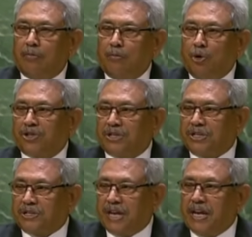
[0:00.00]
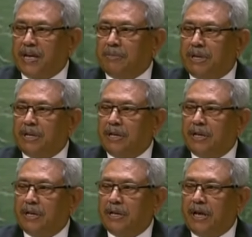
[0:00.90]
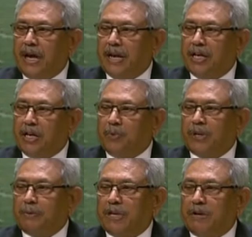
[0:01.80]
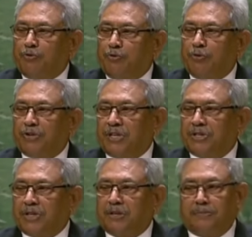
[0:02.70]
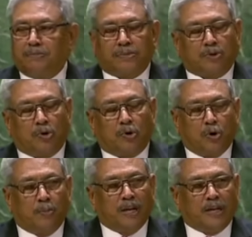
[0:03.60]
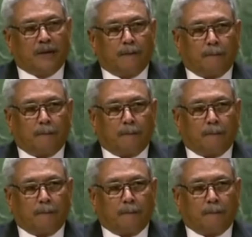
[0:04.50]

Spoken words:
more sustainable and equitable food system globally.